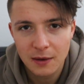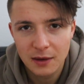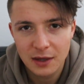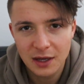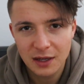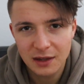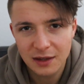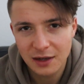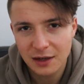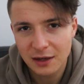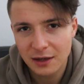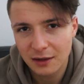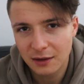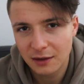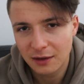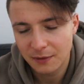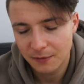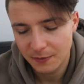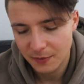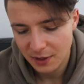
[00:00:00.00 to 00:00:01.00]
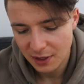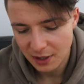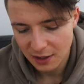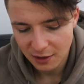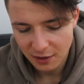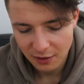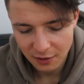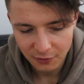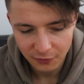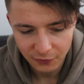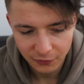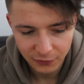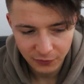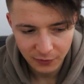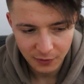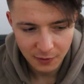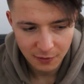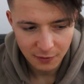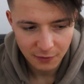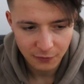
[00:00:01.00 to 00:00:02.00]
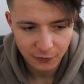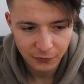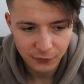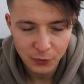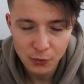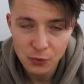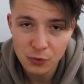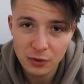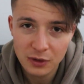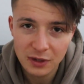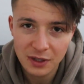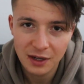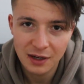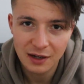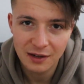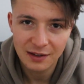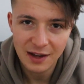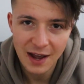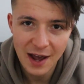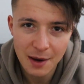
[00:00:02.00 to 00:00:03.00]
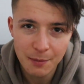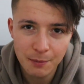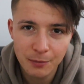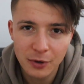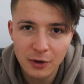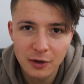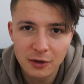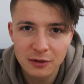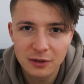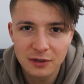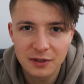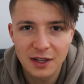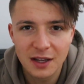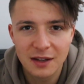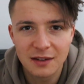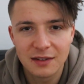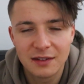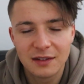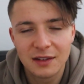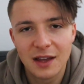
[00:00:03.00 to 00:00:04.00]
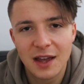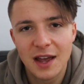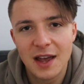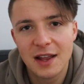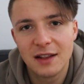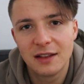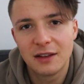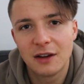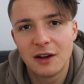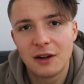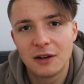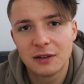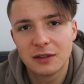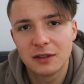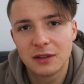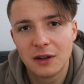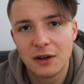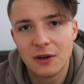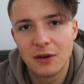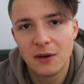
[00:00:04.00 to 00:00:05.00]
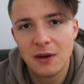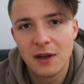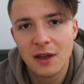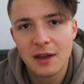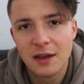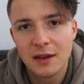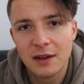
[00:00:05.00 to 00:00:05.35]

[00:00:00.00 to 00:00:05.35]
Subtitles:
eating a lot of food that is unprocessed and also